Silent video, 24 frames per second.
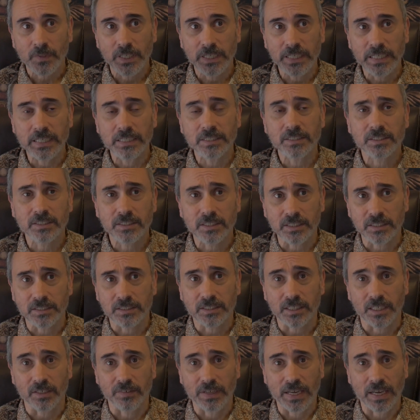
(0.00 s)
instance
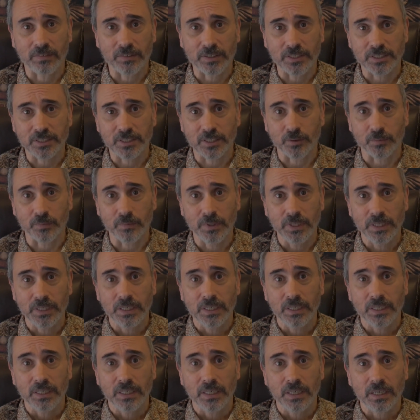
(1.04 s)
of having some
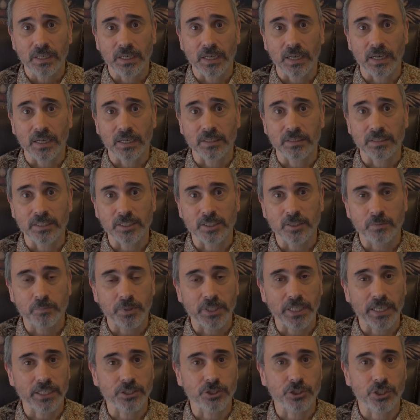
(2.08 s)

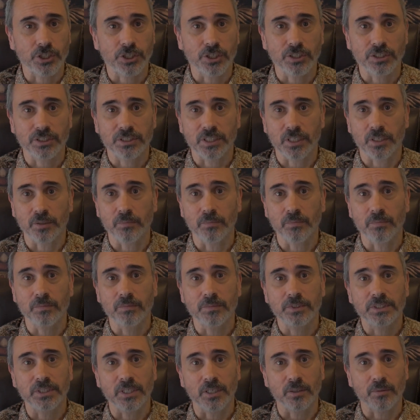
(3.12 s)
displeasure,
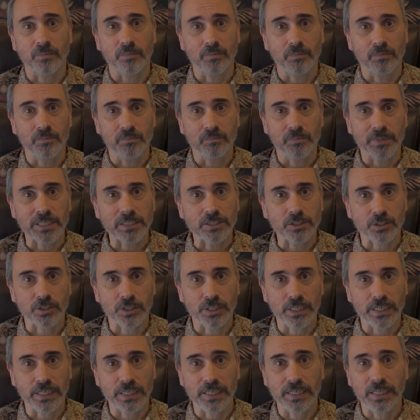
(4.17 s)
some
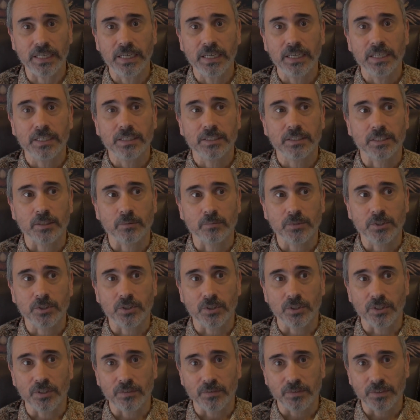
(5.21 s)
misery, some
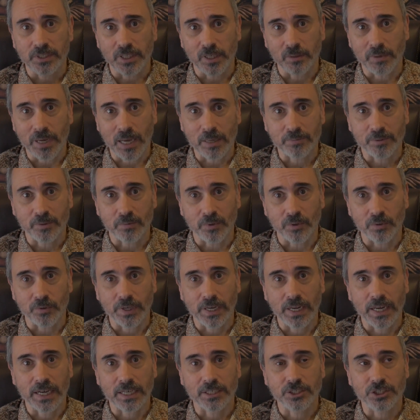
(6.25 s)
sort of suboptimal
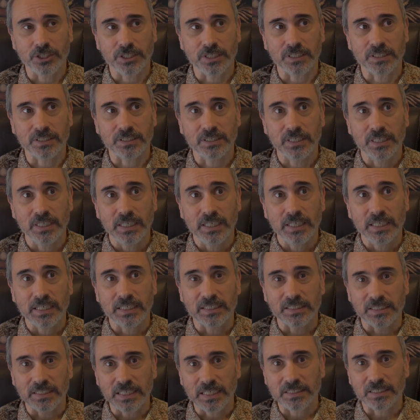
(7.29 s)
reaction is
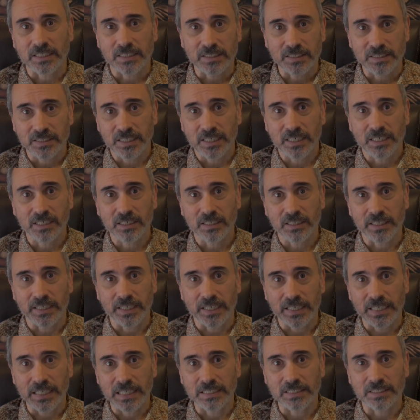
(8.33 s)
necessarily
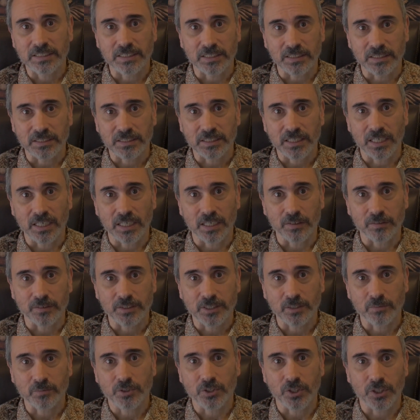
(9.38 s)
an instance of
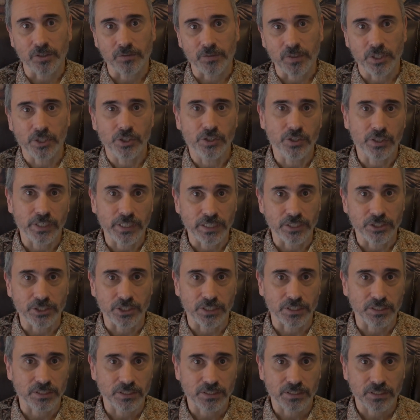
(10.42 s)
some sort of
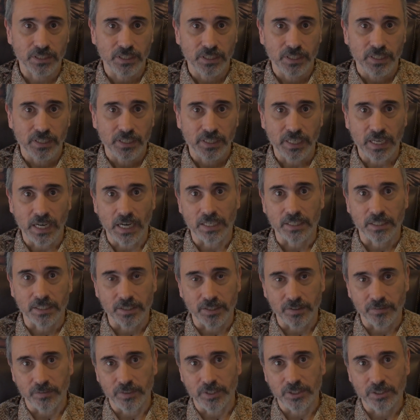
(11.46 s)
egregious
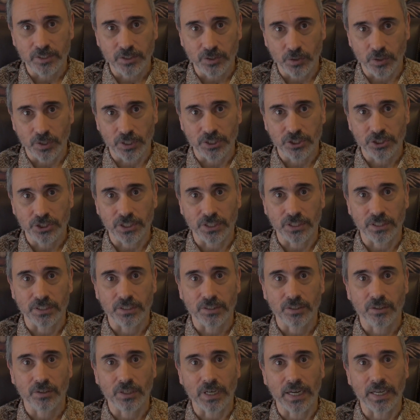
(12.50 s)
cognitive distortion,
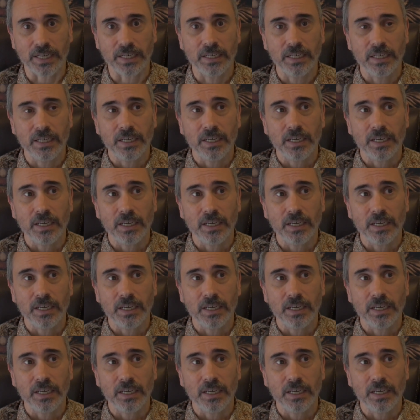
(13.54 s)
right?